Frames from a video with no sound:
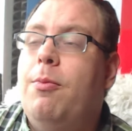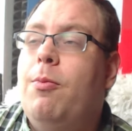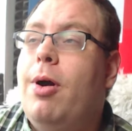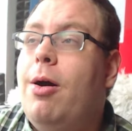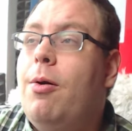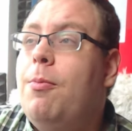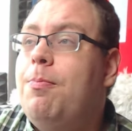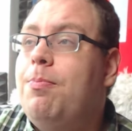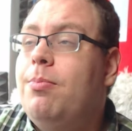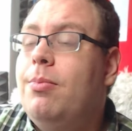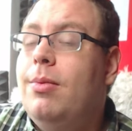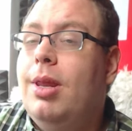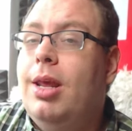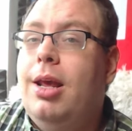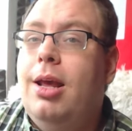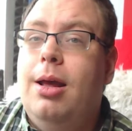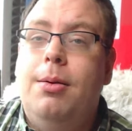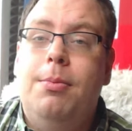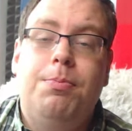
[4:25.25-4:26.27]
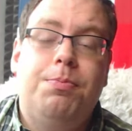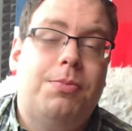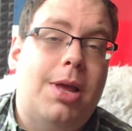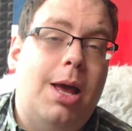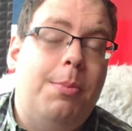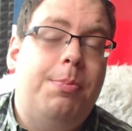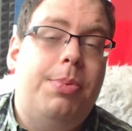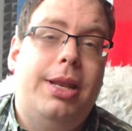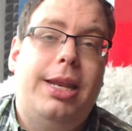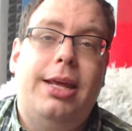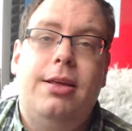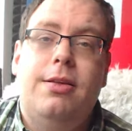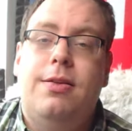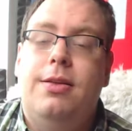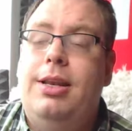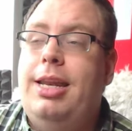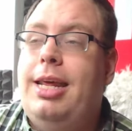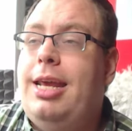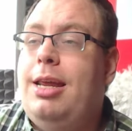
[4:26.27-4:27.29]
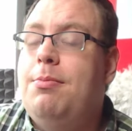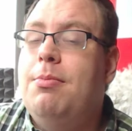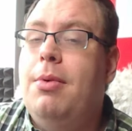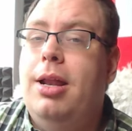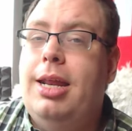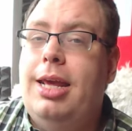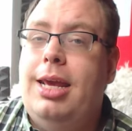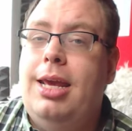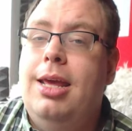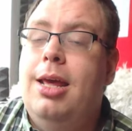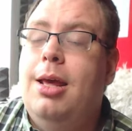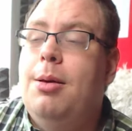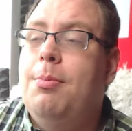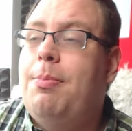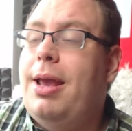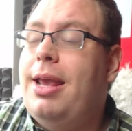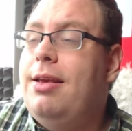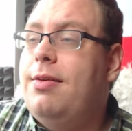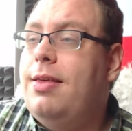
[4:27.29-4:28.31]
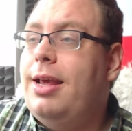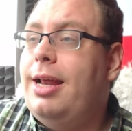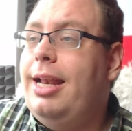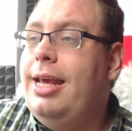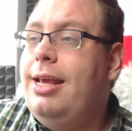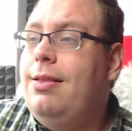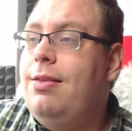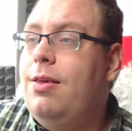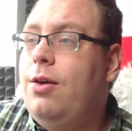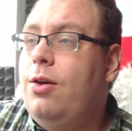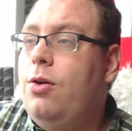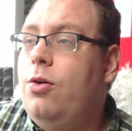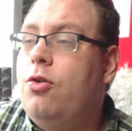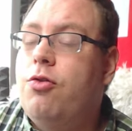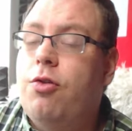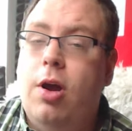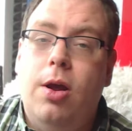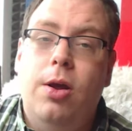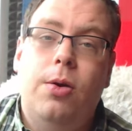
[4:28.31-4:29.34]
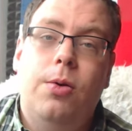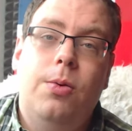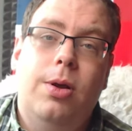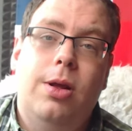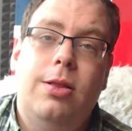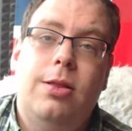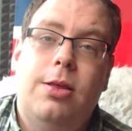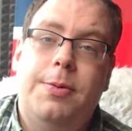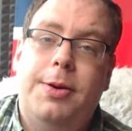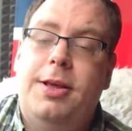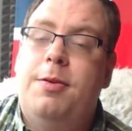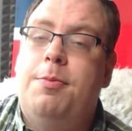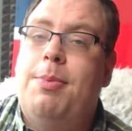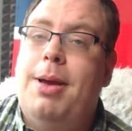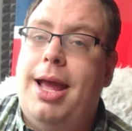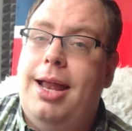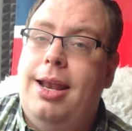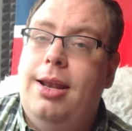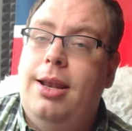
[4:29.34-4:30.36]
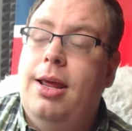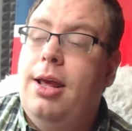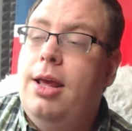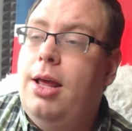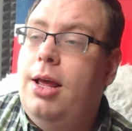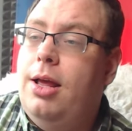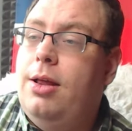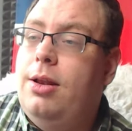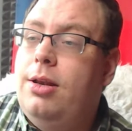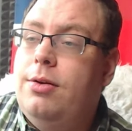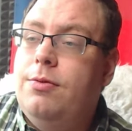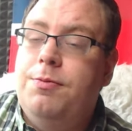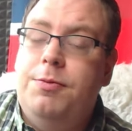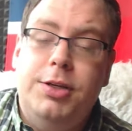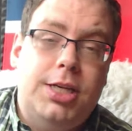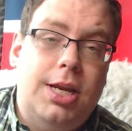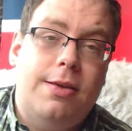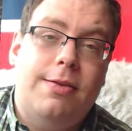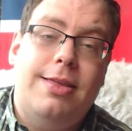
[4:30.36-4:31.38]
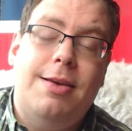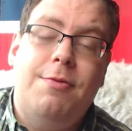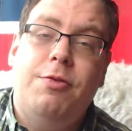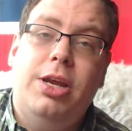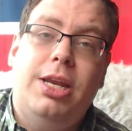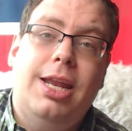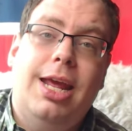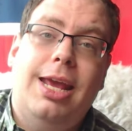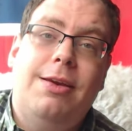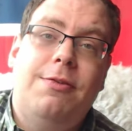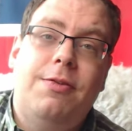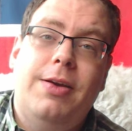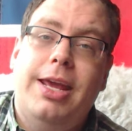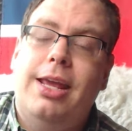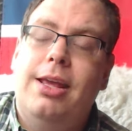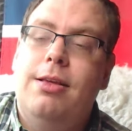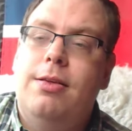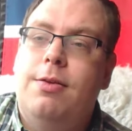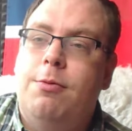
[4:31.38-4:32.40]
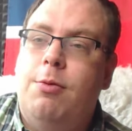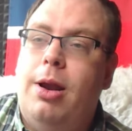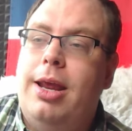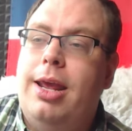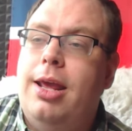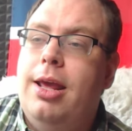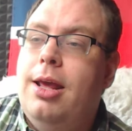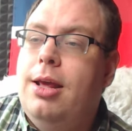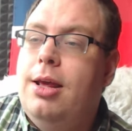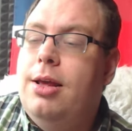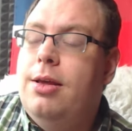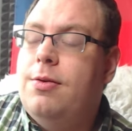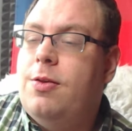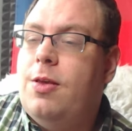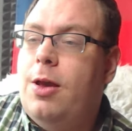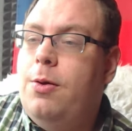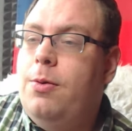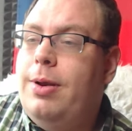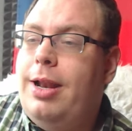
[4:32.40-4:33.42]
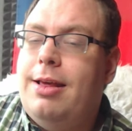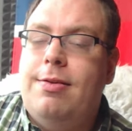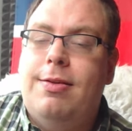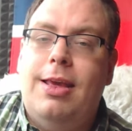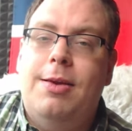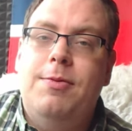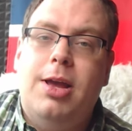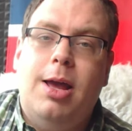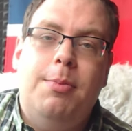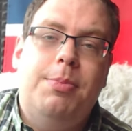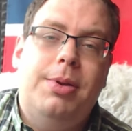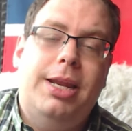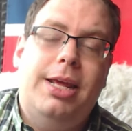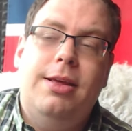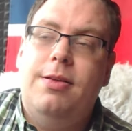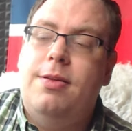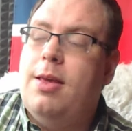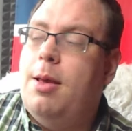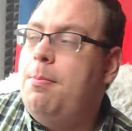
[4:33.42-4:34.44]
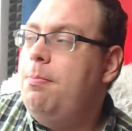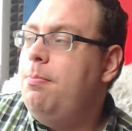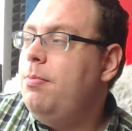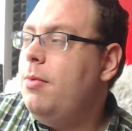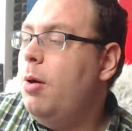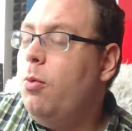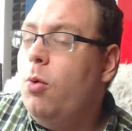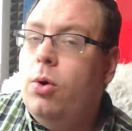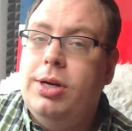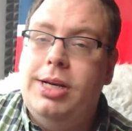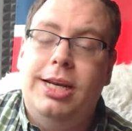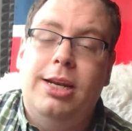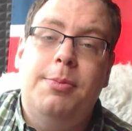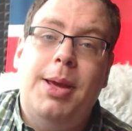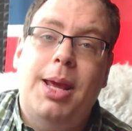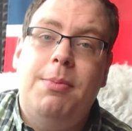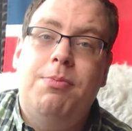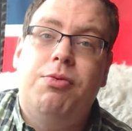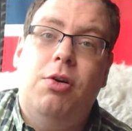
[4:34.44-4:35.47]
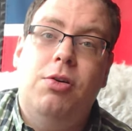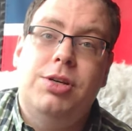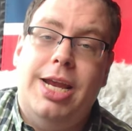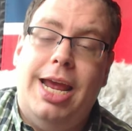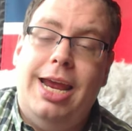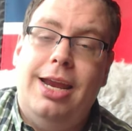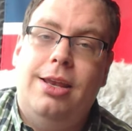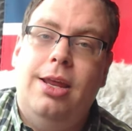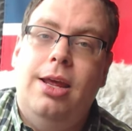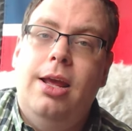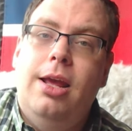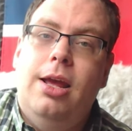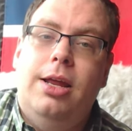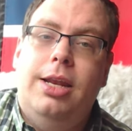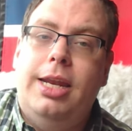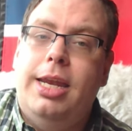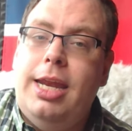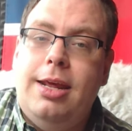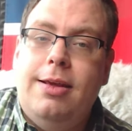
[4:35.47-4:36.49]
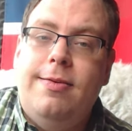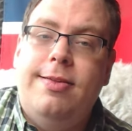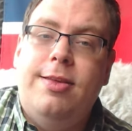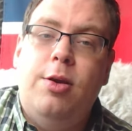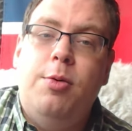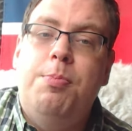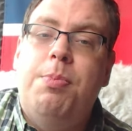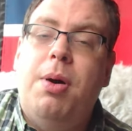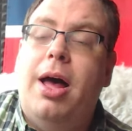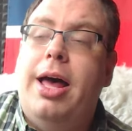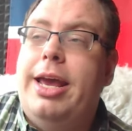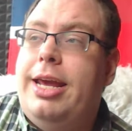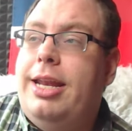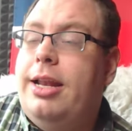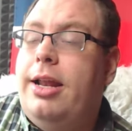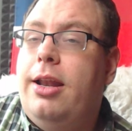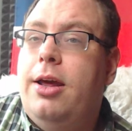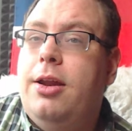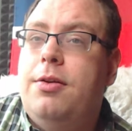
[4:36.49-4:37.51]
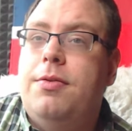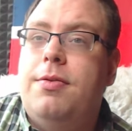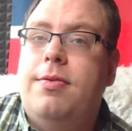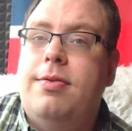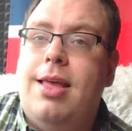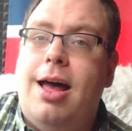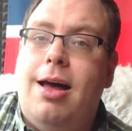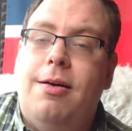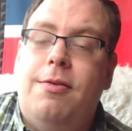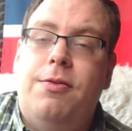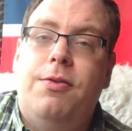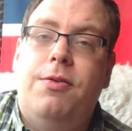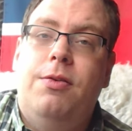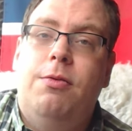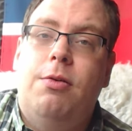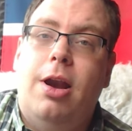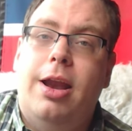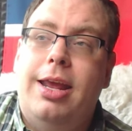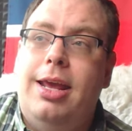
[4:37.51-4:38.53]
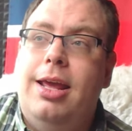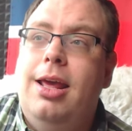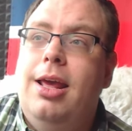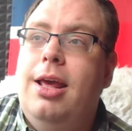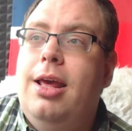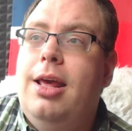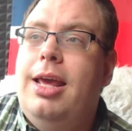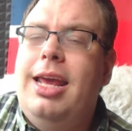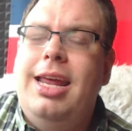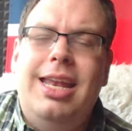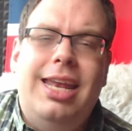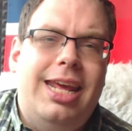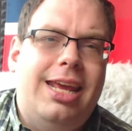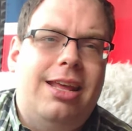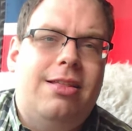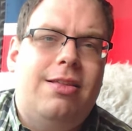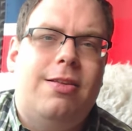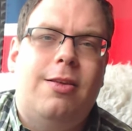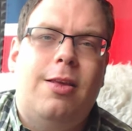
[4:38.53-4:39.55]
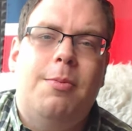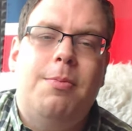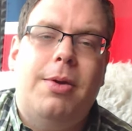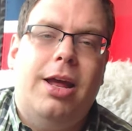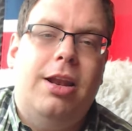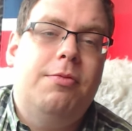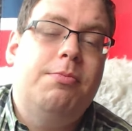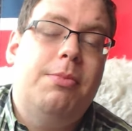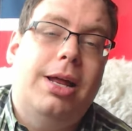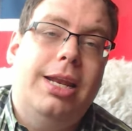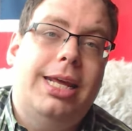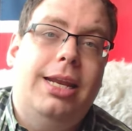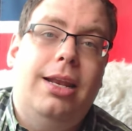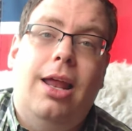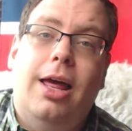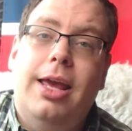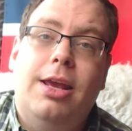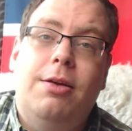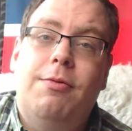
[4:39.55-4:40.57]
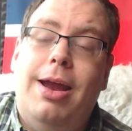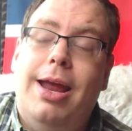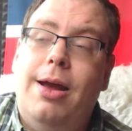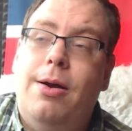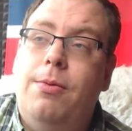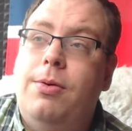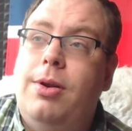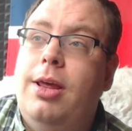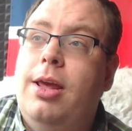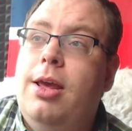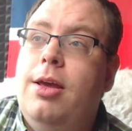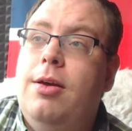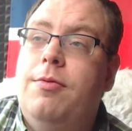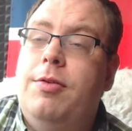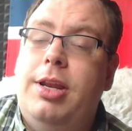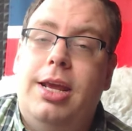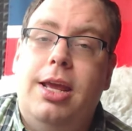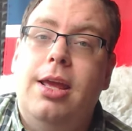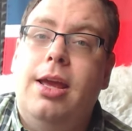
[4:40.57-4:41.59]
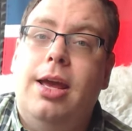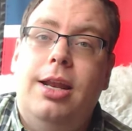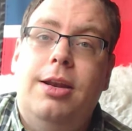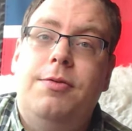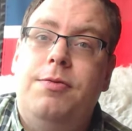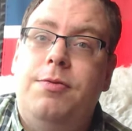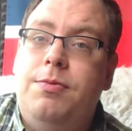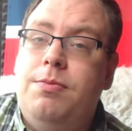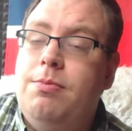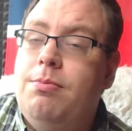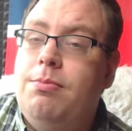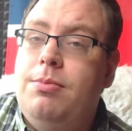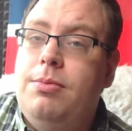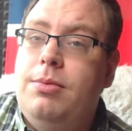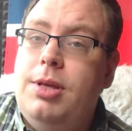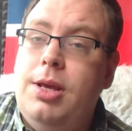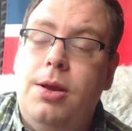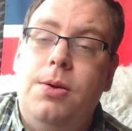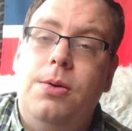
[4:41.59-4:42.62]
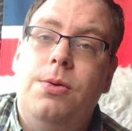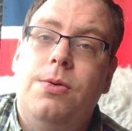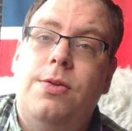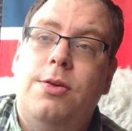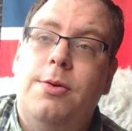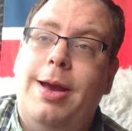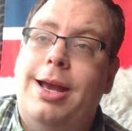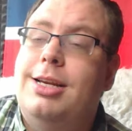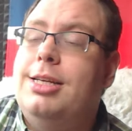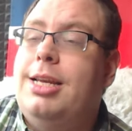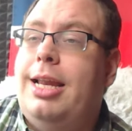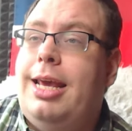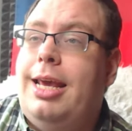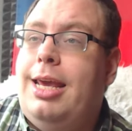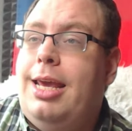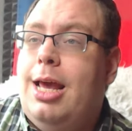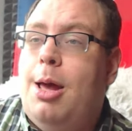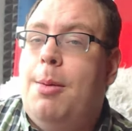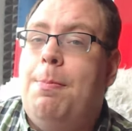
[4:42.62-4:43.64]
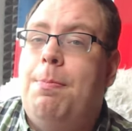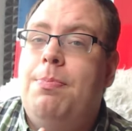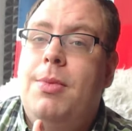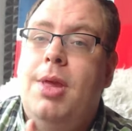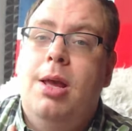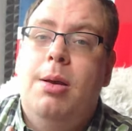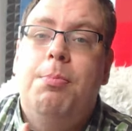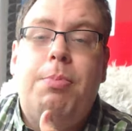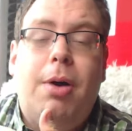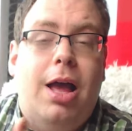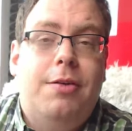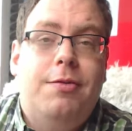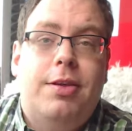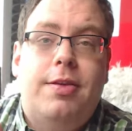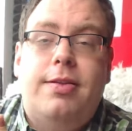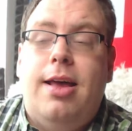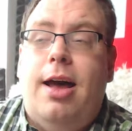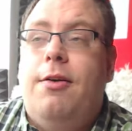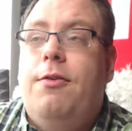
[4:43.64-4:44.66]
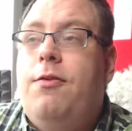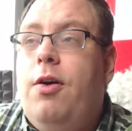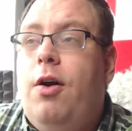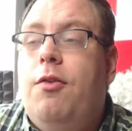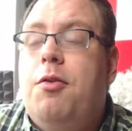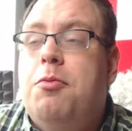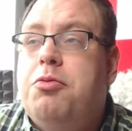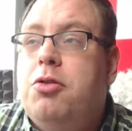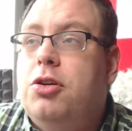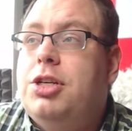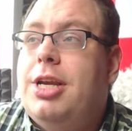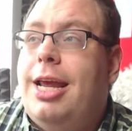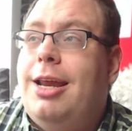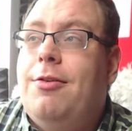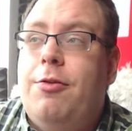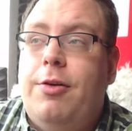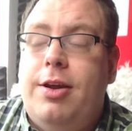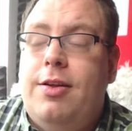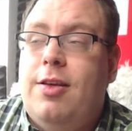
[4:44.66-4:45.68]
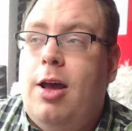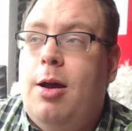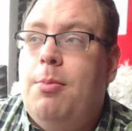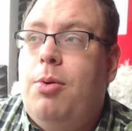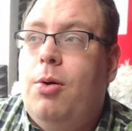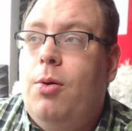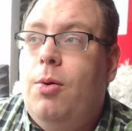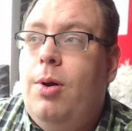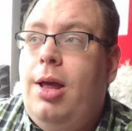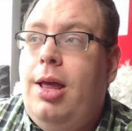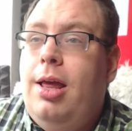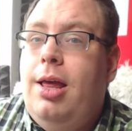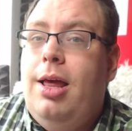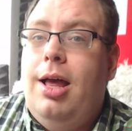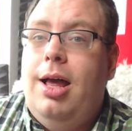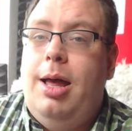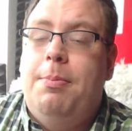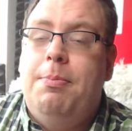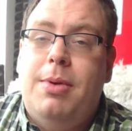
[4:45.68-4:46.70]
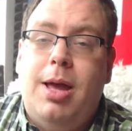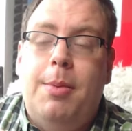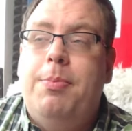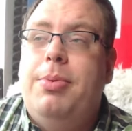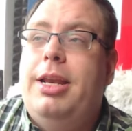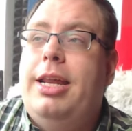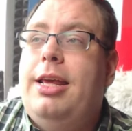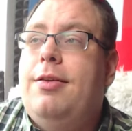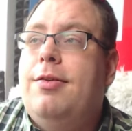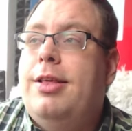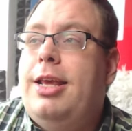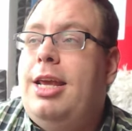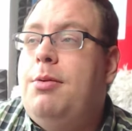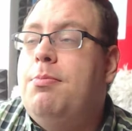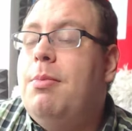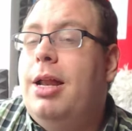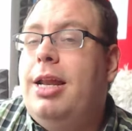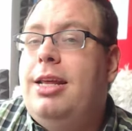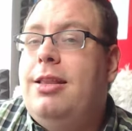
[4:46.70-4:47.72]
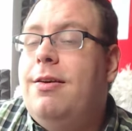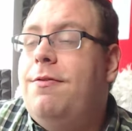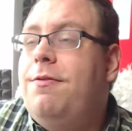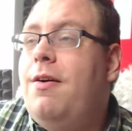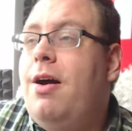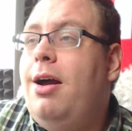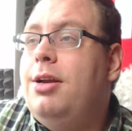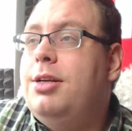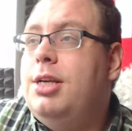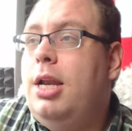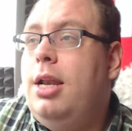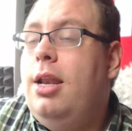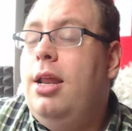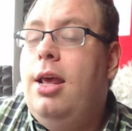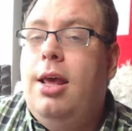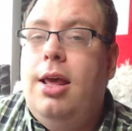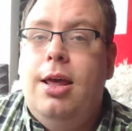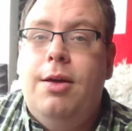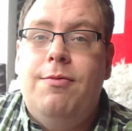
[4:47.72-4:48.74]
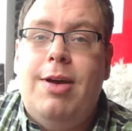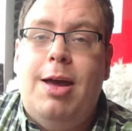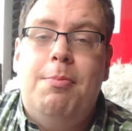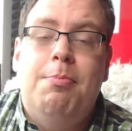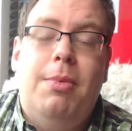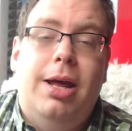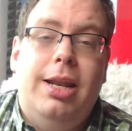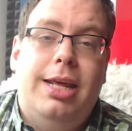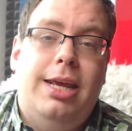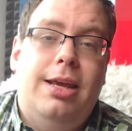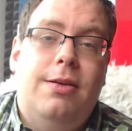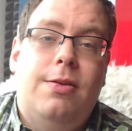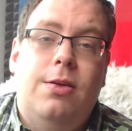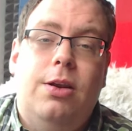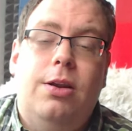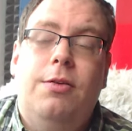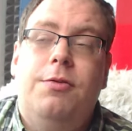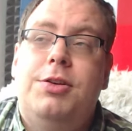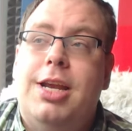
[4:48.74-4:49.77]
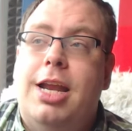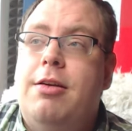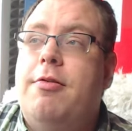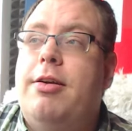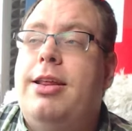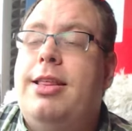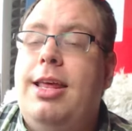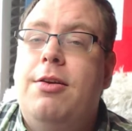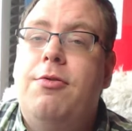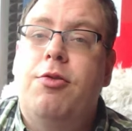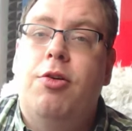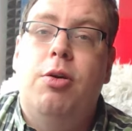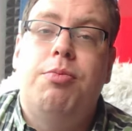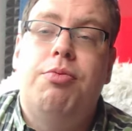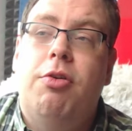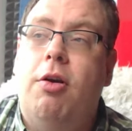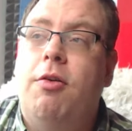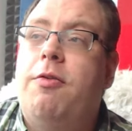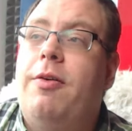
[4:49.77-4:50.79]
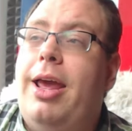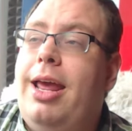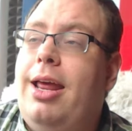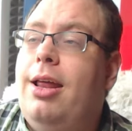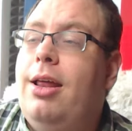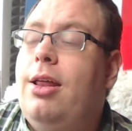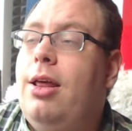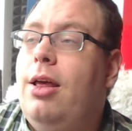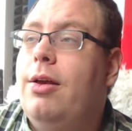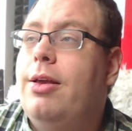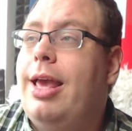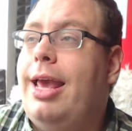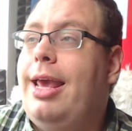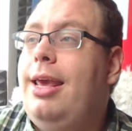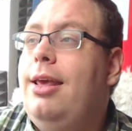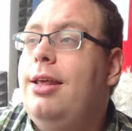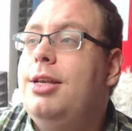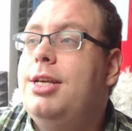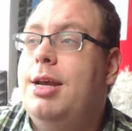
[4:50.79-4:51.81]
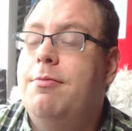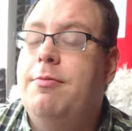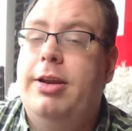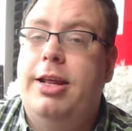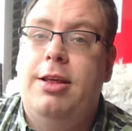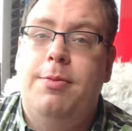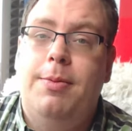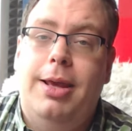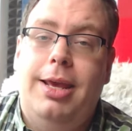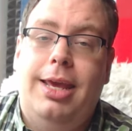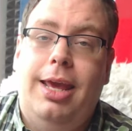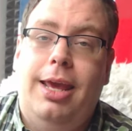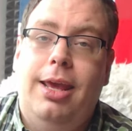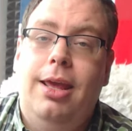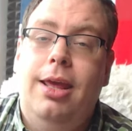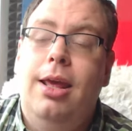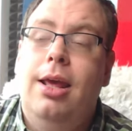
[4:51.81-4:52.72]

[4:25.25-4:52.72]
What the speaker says: Well, companies need money basically to grow and to expand, and for just everyday things, right? So let's say the company is awarded a big project and it needs to buy in a load of stuff, right? It needs some kind of money lying around that it can kind of use to actually buy the stuff for the project, for example. Companies need money to function, and that money is sort of generated through profit, okay, generally speaking.